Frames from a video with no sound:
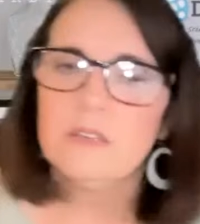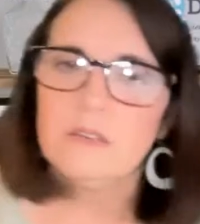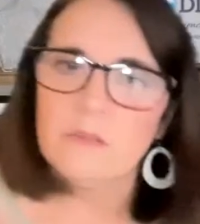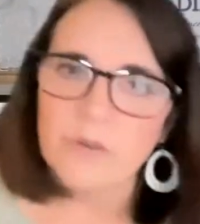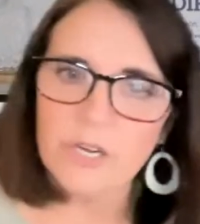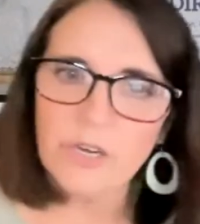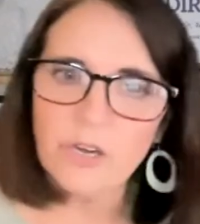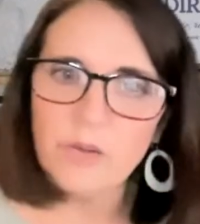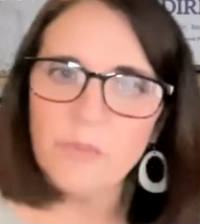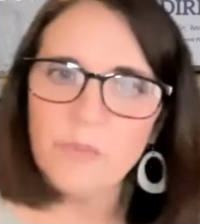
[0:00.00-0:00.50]

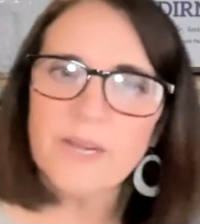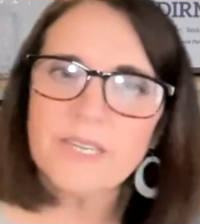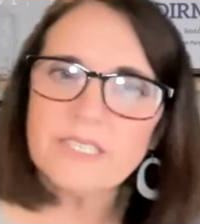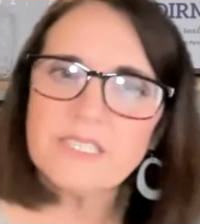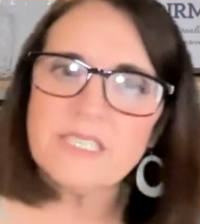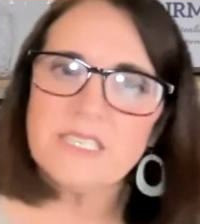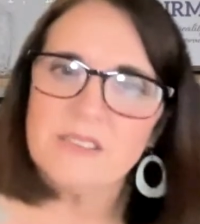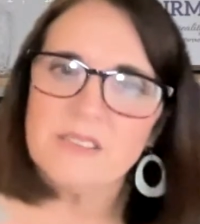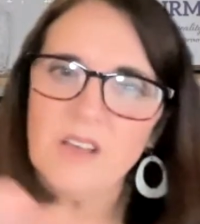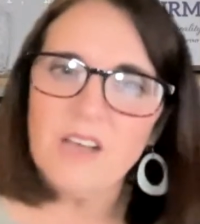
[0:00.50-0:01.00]
Recurrent
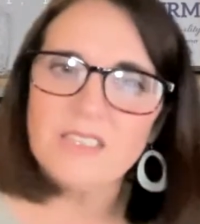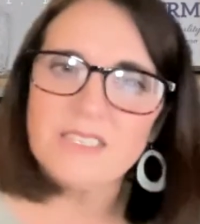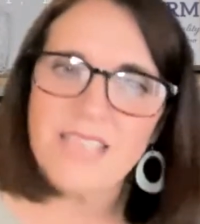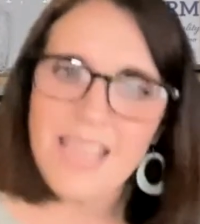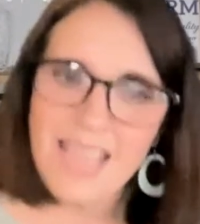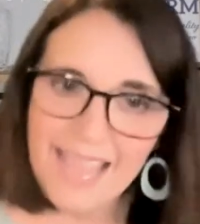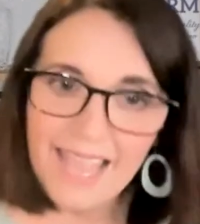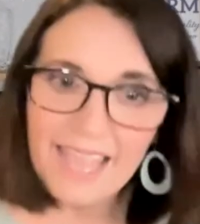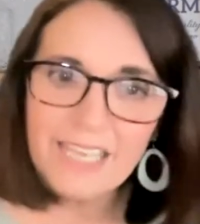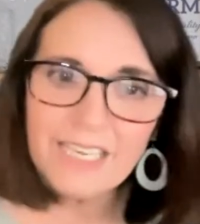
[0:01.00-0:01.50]
pregnancy loss
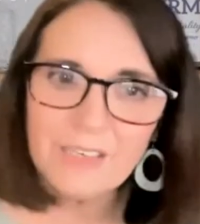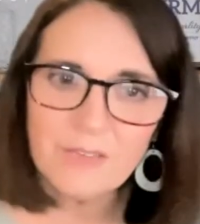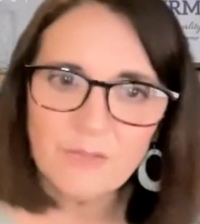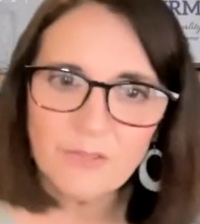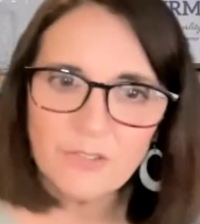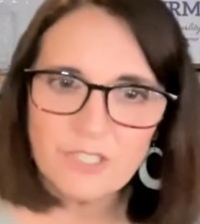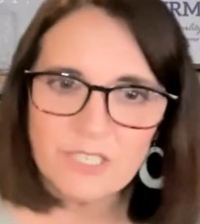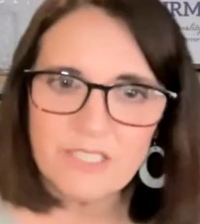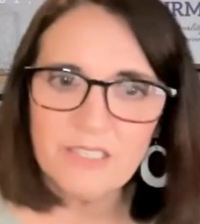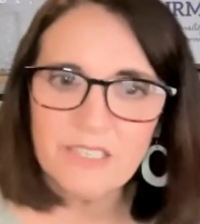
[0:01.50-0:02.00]
and
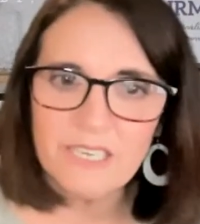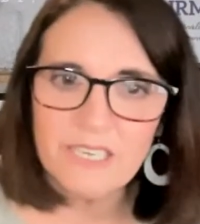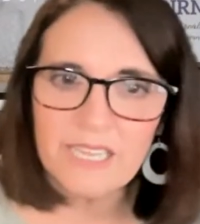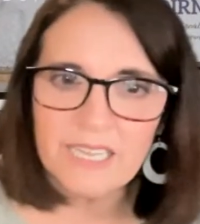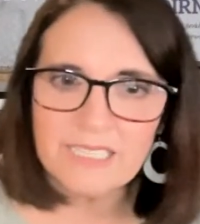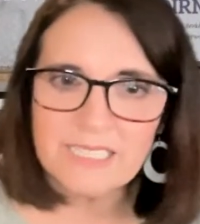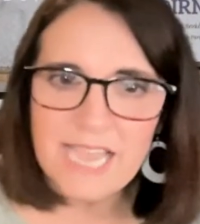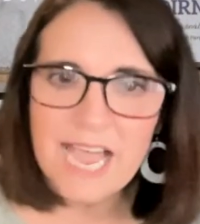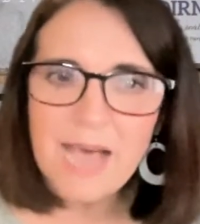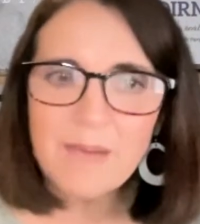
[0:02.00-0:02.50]
infertility
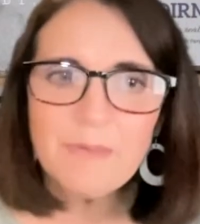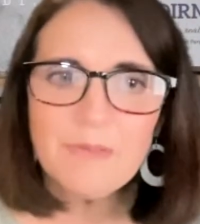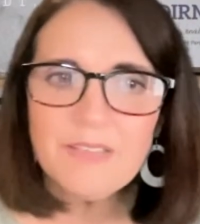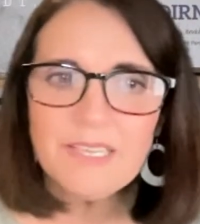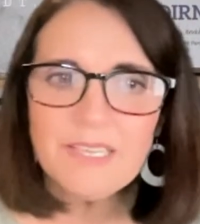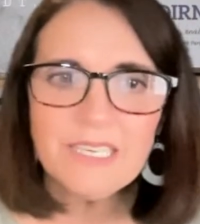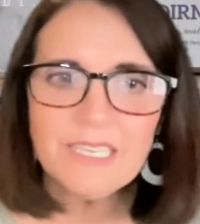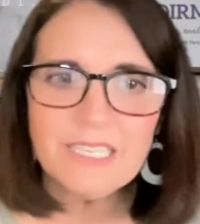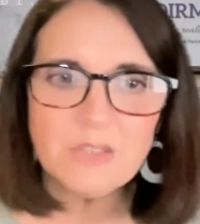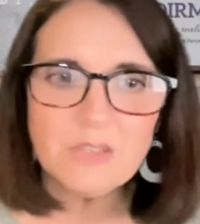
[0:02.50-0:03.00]
on top of
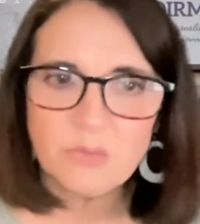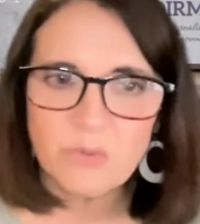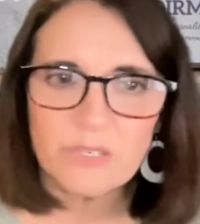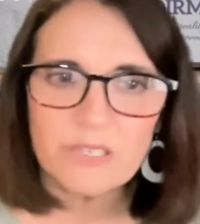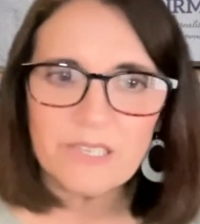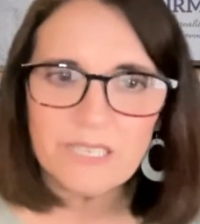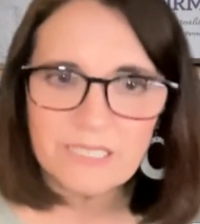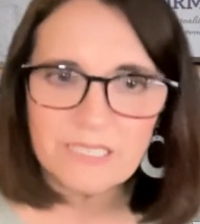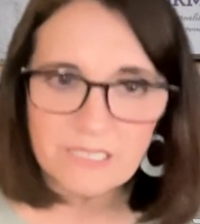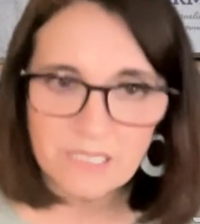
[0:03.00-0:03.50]
it is
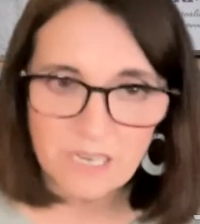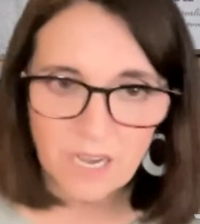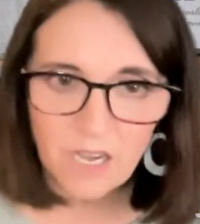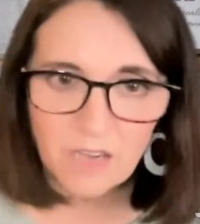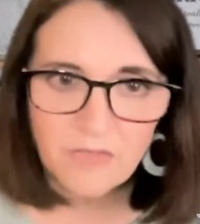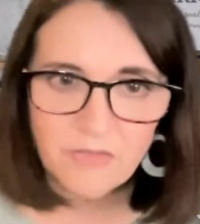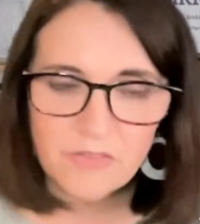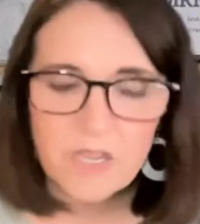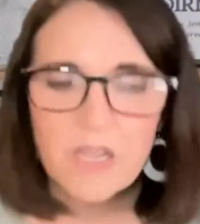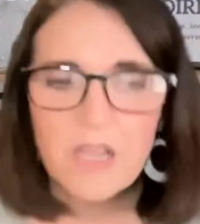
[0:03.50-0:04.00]
really
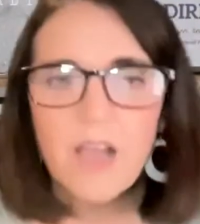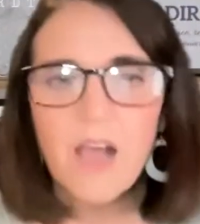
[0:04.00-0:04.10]
tough.